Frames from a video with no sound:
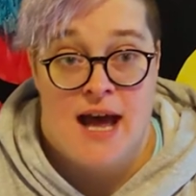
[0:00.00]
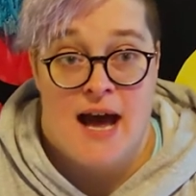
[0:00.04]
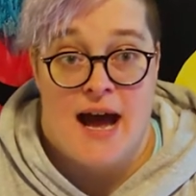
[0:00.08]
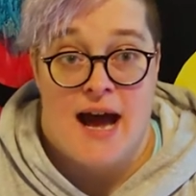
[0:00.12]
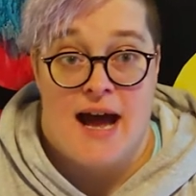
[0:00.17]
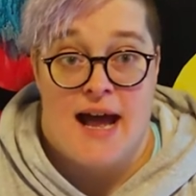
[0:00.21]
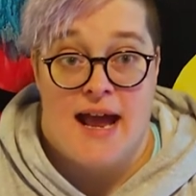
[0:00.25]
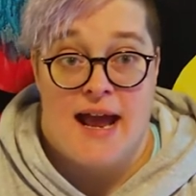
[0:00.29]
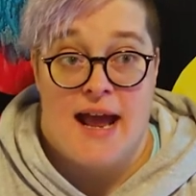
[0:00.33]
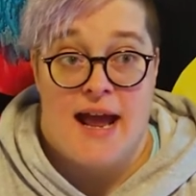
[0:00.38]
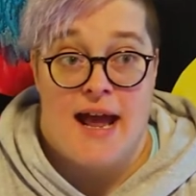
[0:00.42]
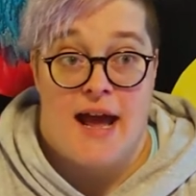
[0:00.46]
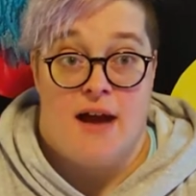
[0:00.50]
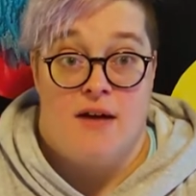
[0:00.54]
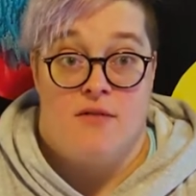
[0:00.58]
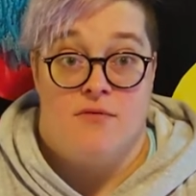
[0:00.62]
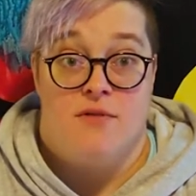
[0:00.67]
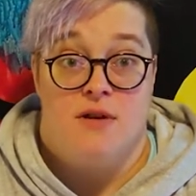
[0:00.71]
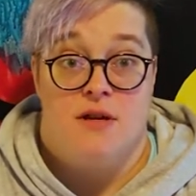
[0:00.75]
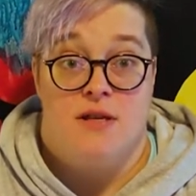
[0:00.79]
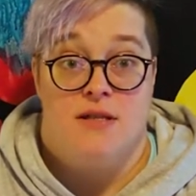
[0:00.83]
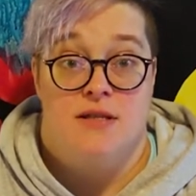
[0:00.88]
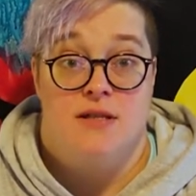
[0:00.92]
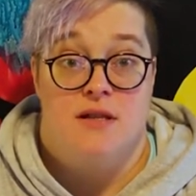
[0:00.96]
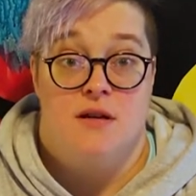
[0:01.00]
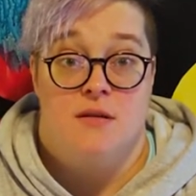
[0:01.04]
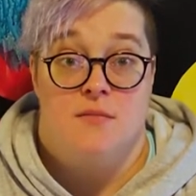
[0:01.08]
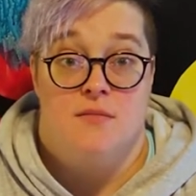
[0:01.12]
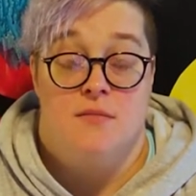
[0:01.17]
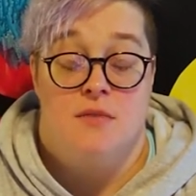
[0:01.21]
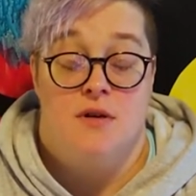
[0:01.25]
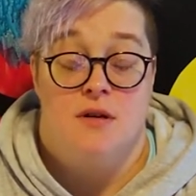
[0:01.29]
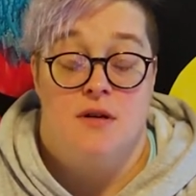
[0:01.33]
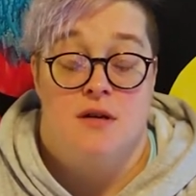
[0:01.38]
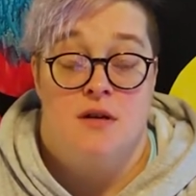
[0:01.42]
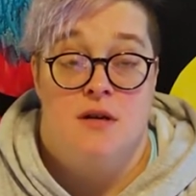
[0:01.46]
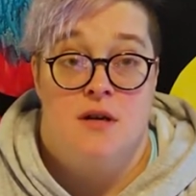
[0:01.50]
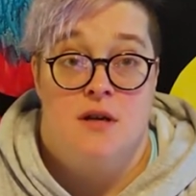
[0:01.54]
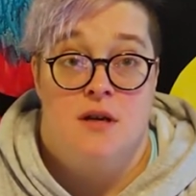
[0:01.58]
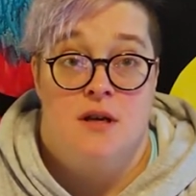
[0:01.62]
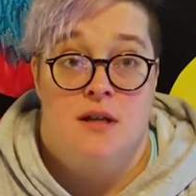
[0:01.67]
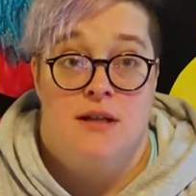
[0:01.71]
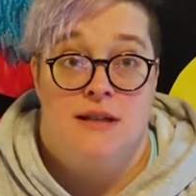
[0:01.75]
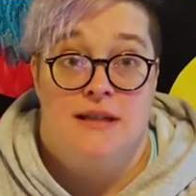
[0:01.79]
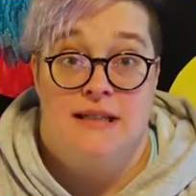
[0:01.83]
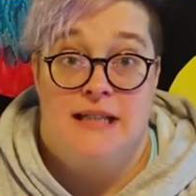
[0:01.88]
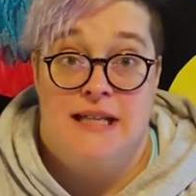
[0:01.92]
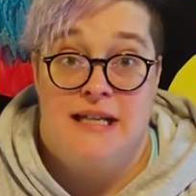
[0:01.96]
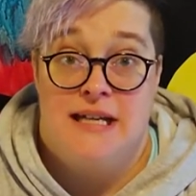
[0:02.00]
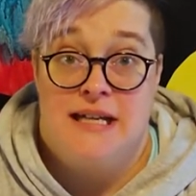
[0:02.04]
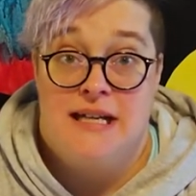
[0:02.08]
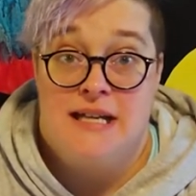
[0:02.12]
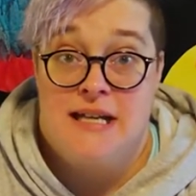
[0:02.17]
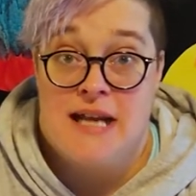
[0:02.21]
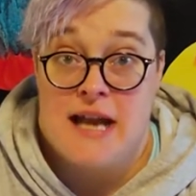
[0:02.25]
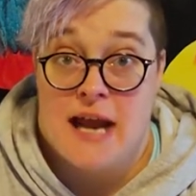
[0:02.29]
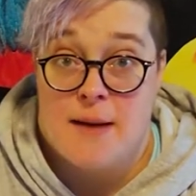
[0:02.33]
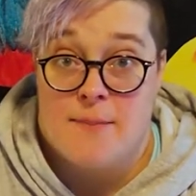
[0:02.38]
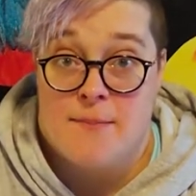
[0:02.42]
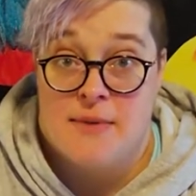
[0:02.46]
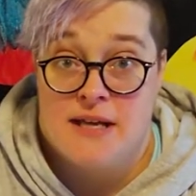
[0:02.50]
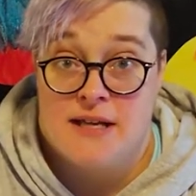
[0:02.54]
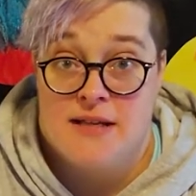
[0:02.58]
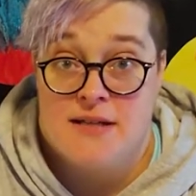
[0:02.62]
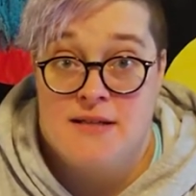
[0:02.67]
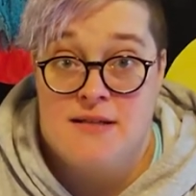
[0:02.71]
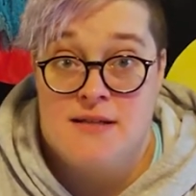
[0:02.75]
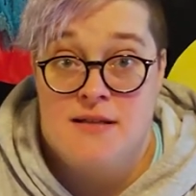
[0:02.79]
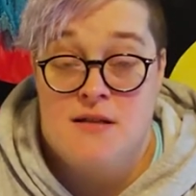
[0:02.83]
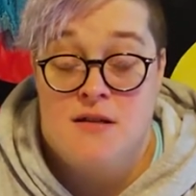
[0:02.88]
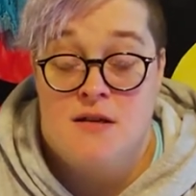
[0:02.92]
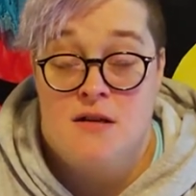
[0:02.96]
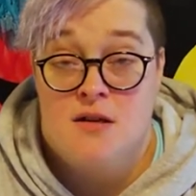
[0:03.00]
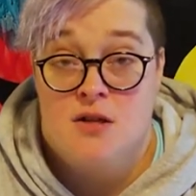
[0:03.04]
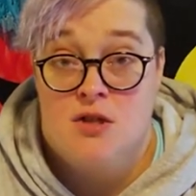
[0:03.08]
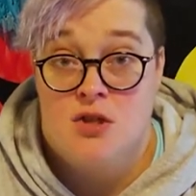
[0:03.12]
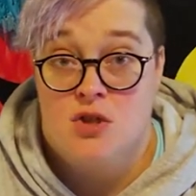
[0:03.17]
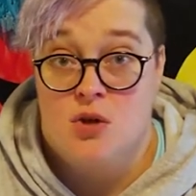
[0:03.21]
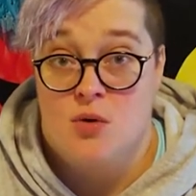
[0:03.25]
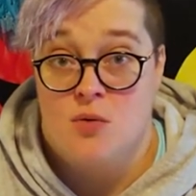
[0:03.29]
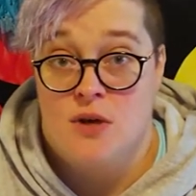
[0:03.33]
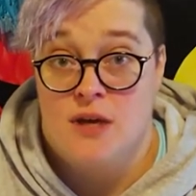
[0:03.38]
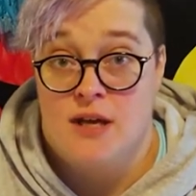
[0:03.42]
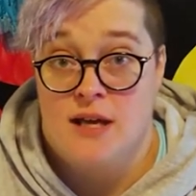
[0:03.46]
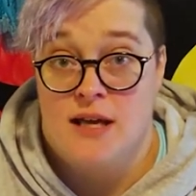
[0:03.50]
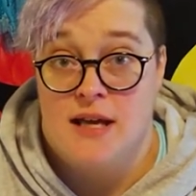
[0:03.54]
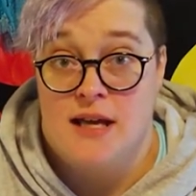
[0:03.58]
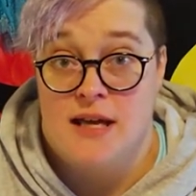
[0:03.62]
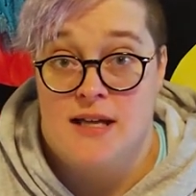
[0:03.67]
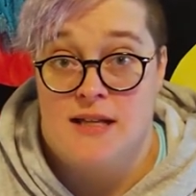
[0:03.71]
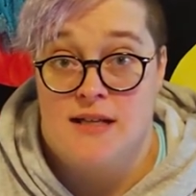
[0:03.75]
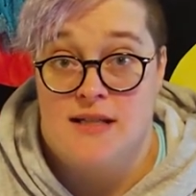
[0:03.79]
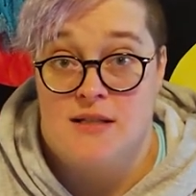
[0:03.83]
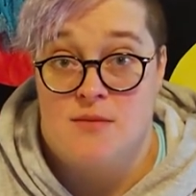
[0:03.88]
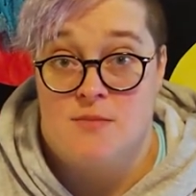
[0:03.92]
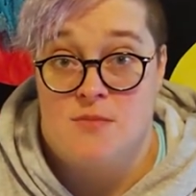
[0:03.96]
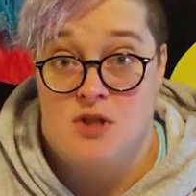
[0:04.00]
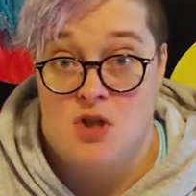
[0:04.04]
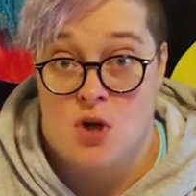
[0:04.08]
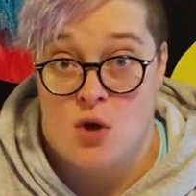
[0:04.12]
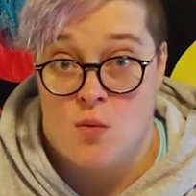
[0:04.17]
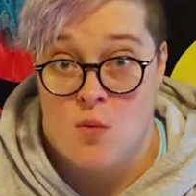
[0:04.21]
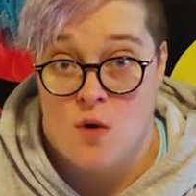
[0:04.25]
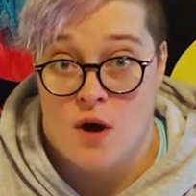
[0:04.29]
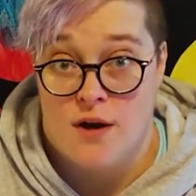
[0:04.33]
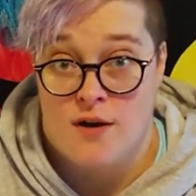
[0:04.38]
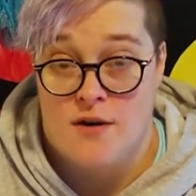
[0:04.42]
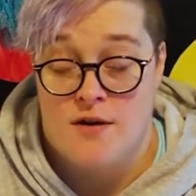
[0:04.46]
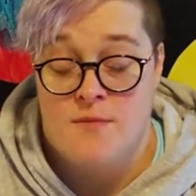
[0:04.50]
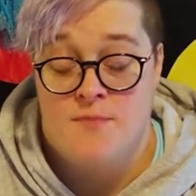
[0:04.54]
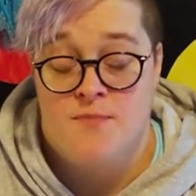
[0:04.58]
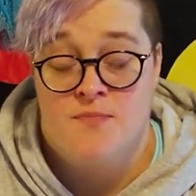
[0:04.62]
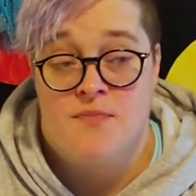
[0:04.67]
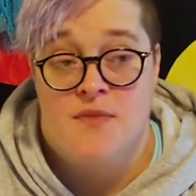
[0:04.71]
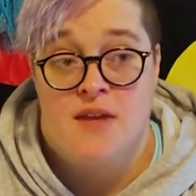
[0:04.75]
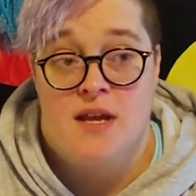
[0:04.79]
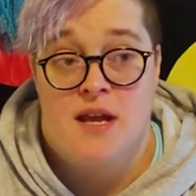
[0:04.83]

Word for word: I have some linen napkins soaking in some salt water.